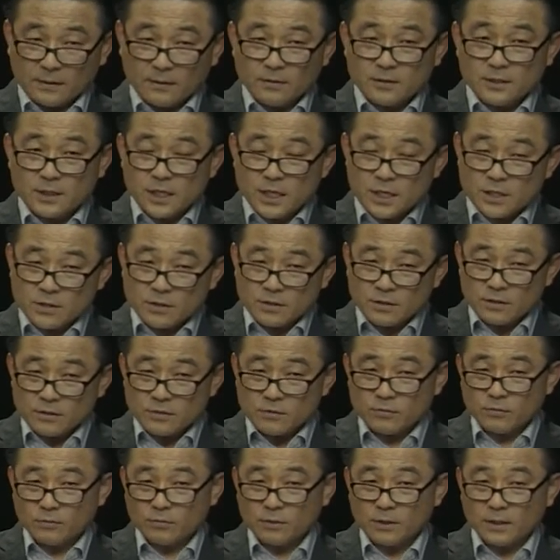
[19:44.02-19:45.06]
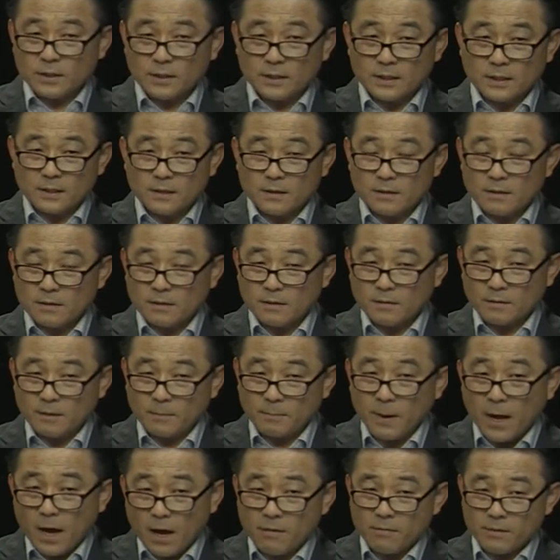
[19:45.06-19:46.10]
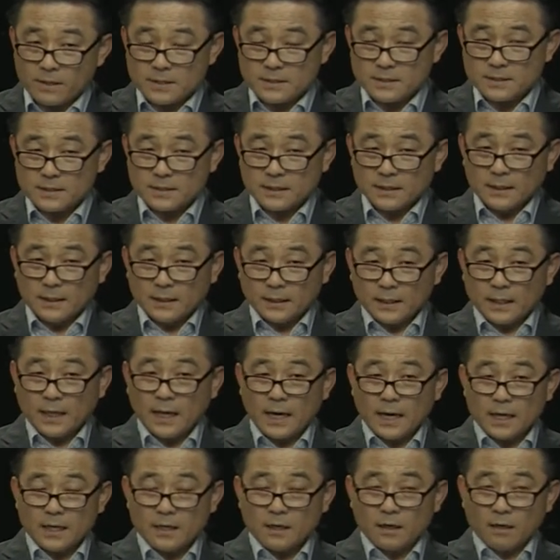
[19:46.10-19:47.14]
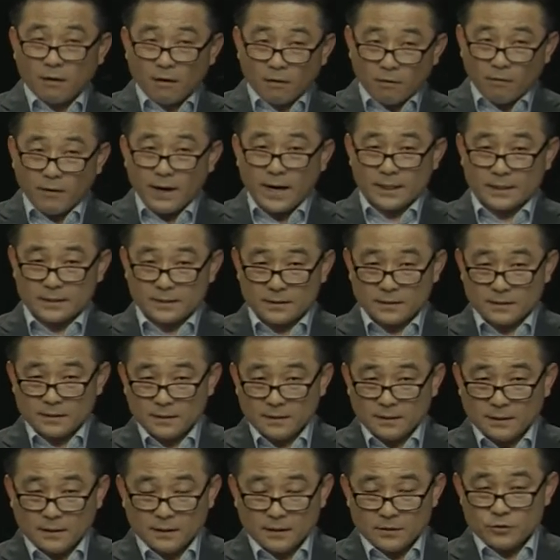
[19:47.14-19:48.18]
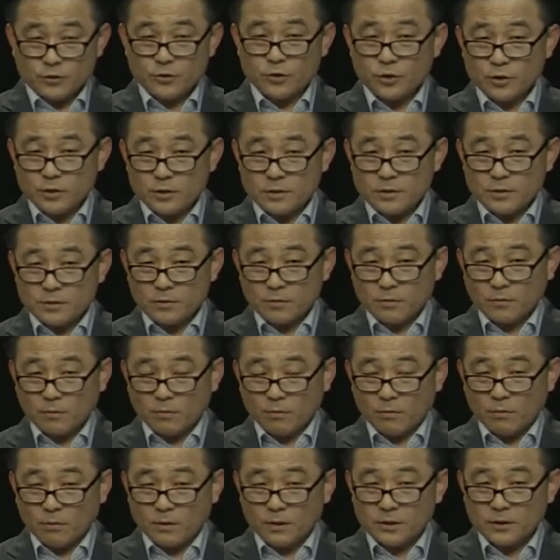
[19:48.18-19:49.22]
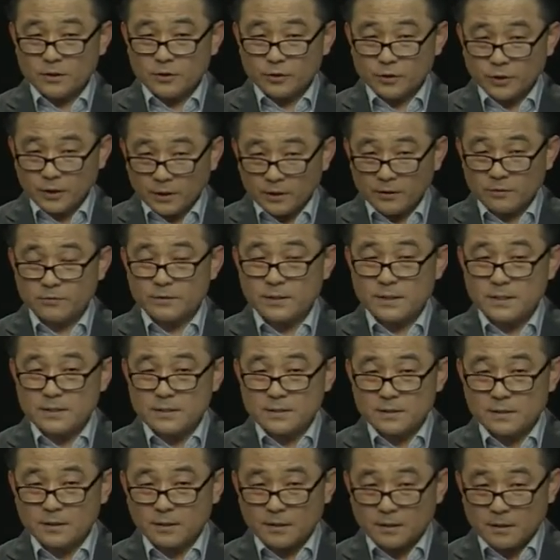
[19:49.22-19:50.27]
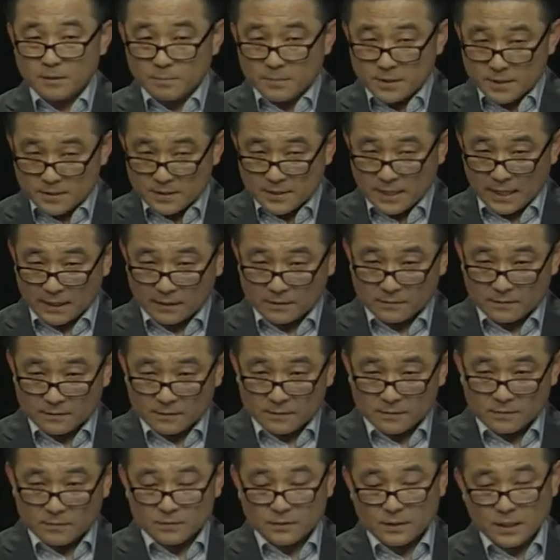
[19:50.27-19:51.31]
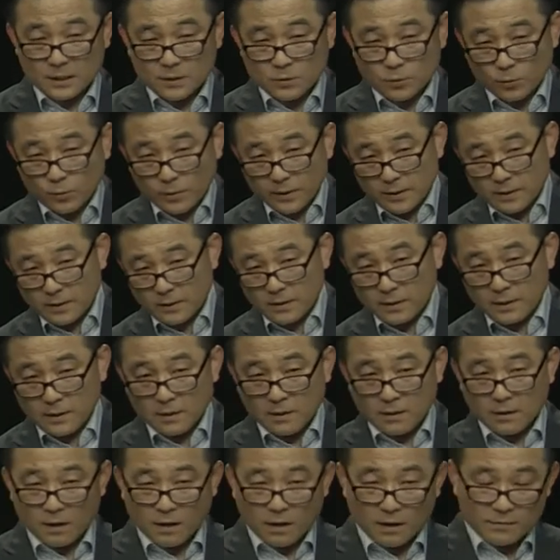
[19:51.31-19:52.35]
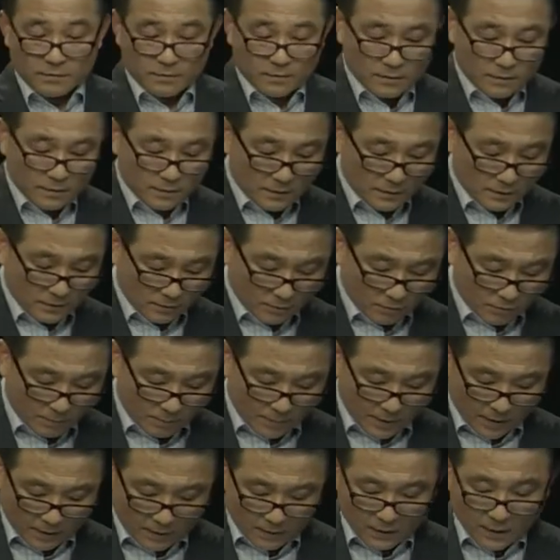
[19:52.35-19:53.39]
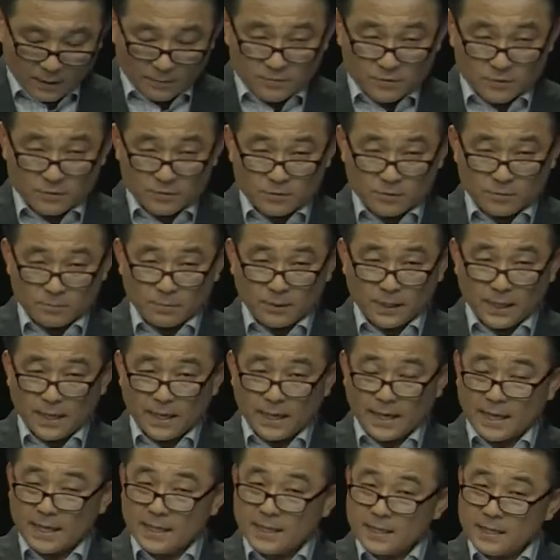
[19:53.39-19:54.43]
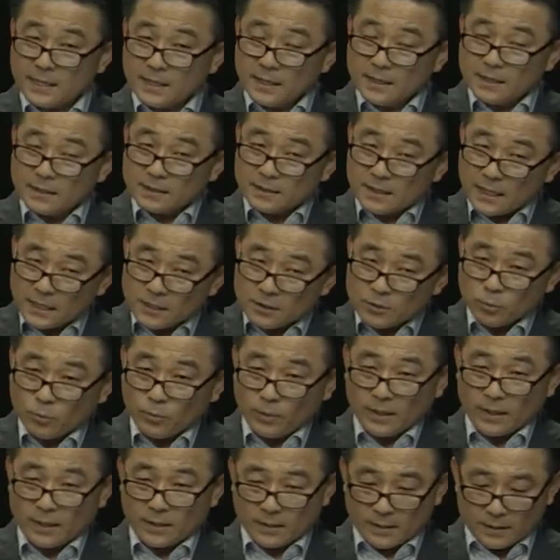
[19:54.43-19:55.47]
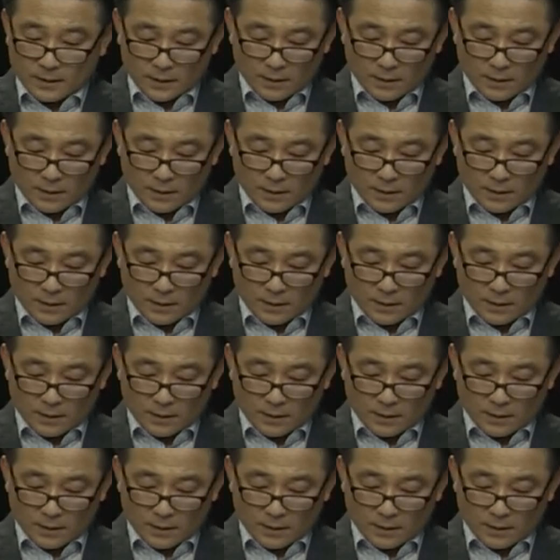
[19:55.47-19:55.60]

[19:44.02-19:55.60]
Teachers or parents can correct students or children's mistakes. So that's where other repair comes into play. And that's where